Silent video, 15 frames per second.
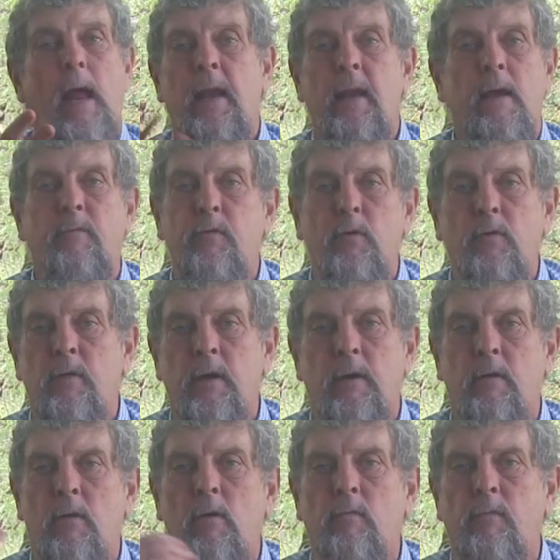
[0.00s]
any of you that
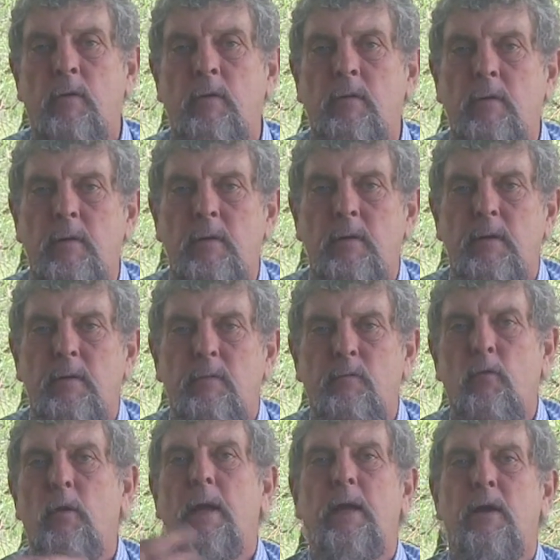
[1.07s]
are over
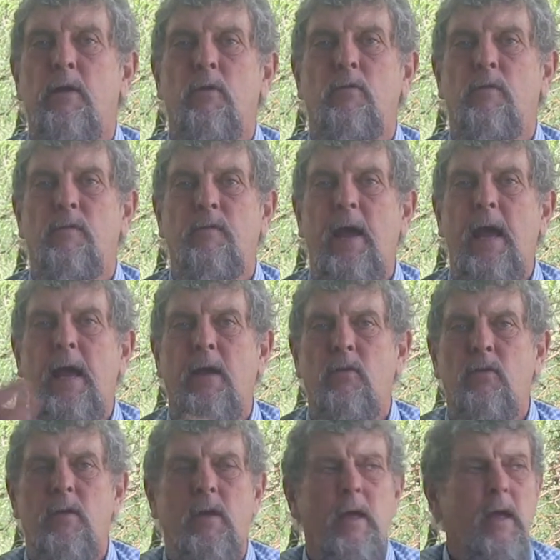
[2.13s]
40 years of
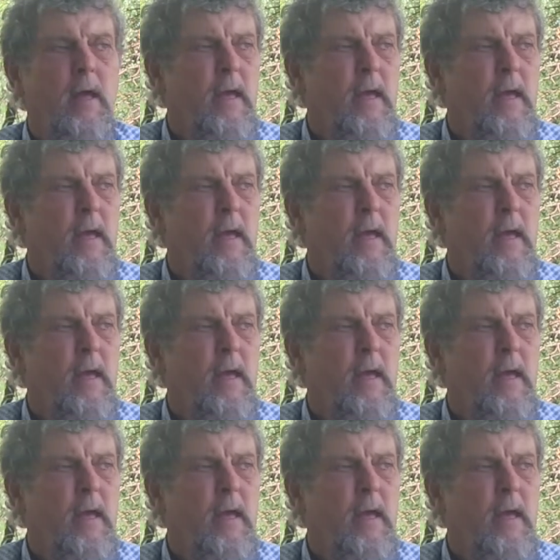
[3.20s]
age,